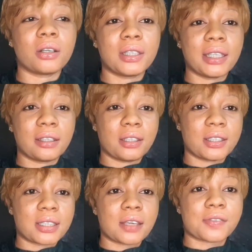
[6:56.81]

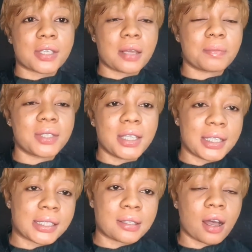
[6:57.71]
it gives them
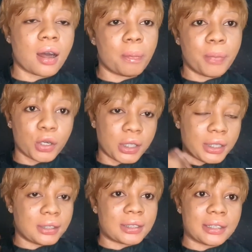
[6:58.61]
this
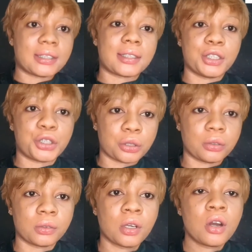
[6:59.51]
burning sensation
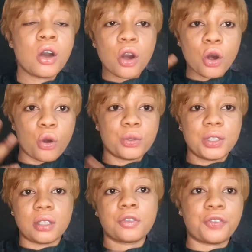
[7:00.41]
on their